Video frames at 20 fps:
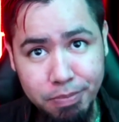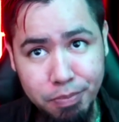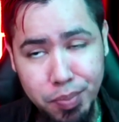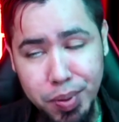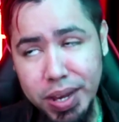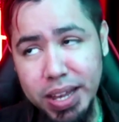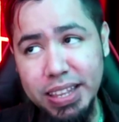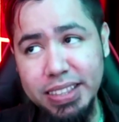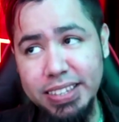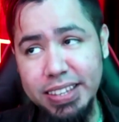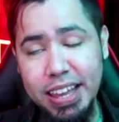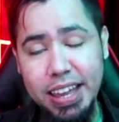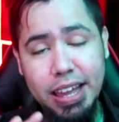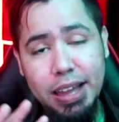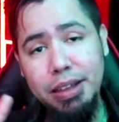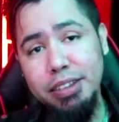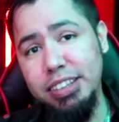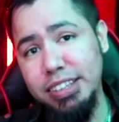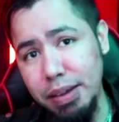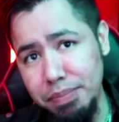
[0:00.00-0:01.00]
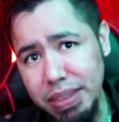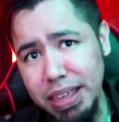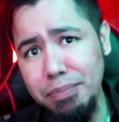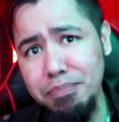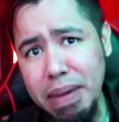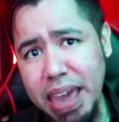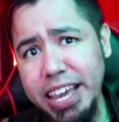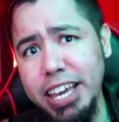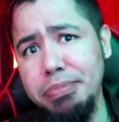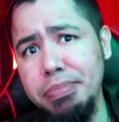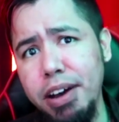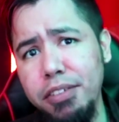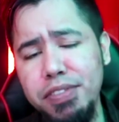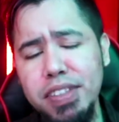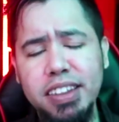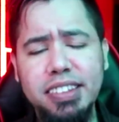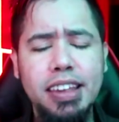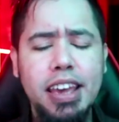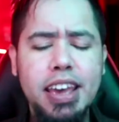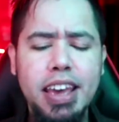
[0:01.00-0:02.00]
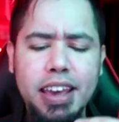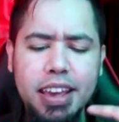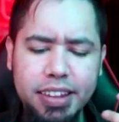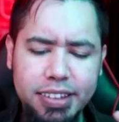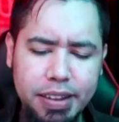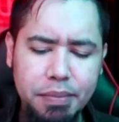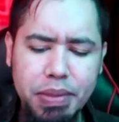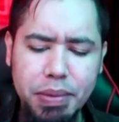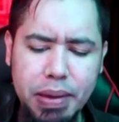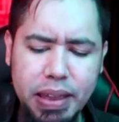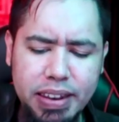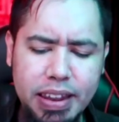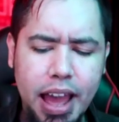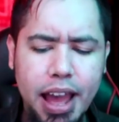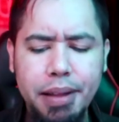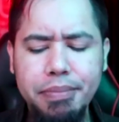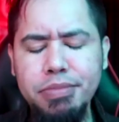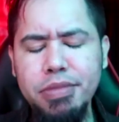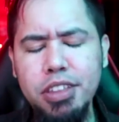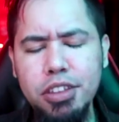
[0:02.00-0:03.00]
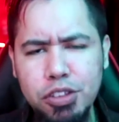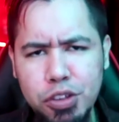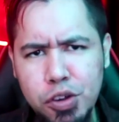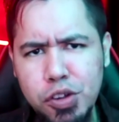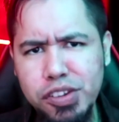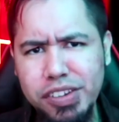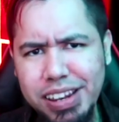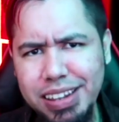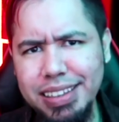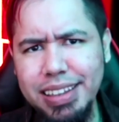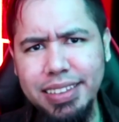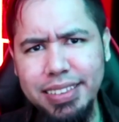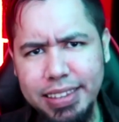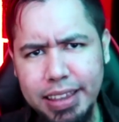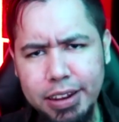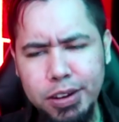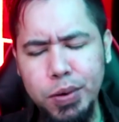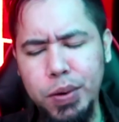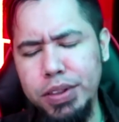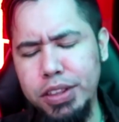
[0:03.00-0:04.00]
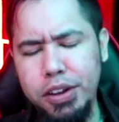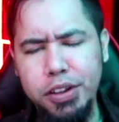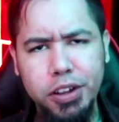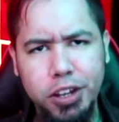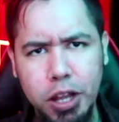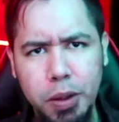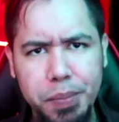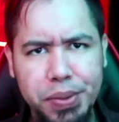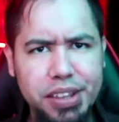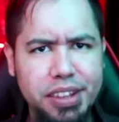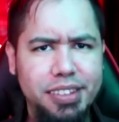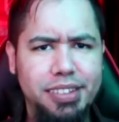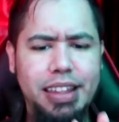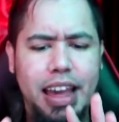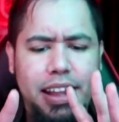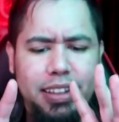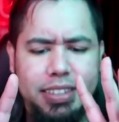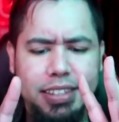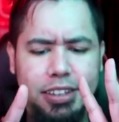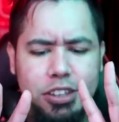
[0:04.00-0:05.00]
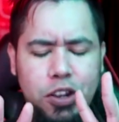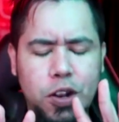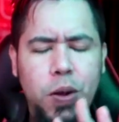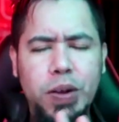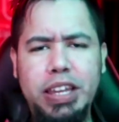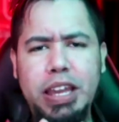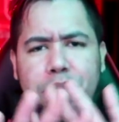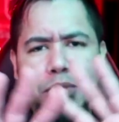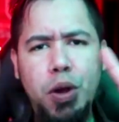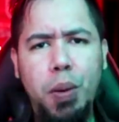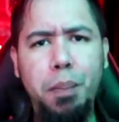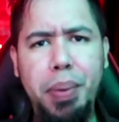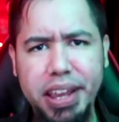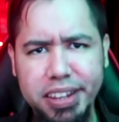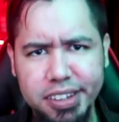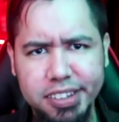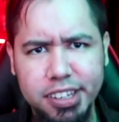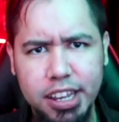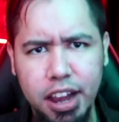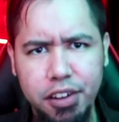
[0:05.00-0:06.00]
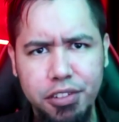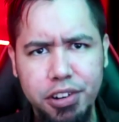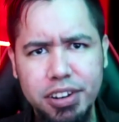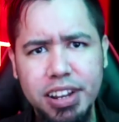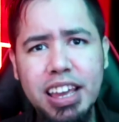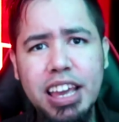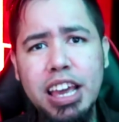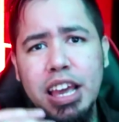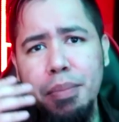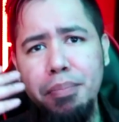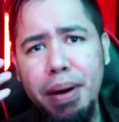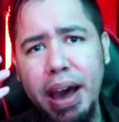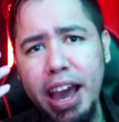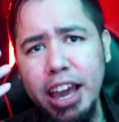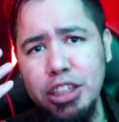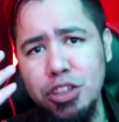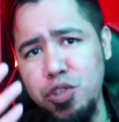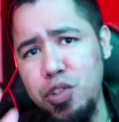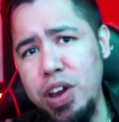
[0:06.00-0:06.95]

But something may come of this, something may not. Usually Nintendo and other companies like to, you know, keep their bases covered by